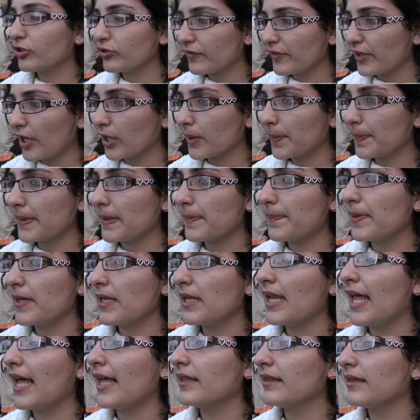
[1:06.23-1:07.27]
a lot of young
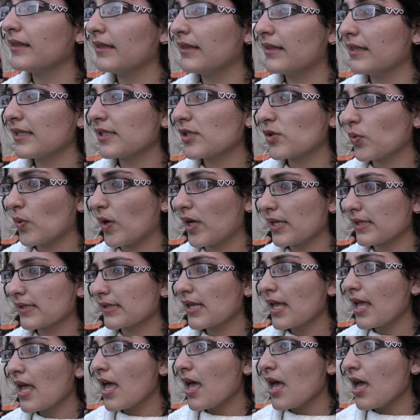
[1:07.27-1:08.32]
people, and this was
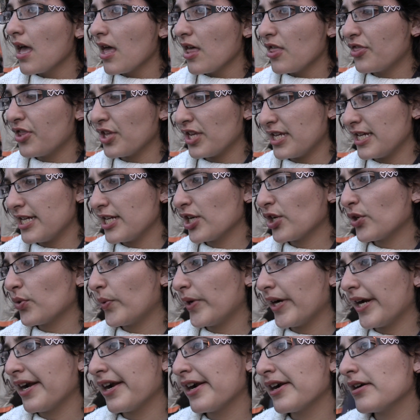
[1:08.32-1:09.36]
the year
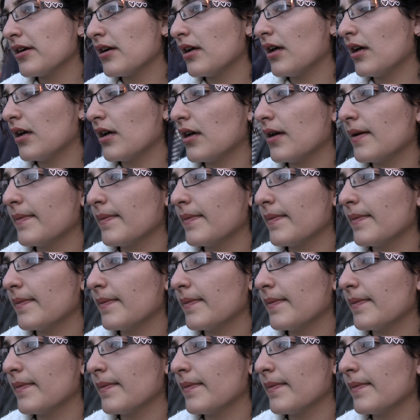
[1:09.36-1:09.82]
where